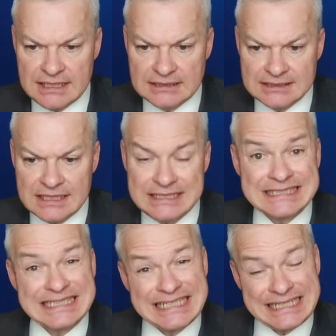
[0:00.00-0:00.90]
Kit
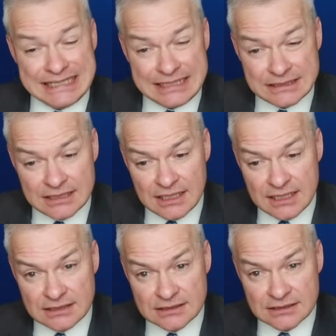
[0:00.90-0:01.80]
takes an E and an
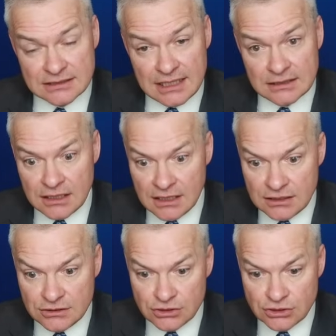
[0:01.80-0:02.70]
S and an
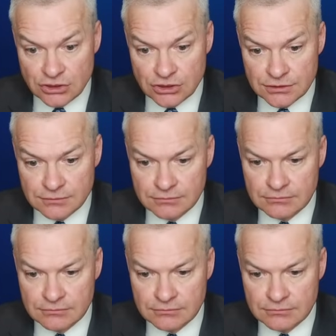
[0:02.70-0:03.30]
H.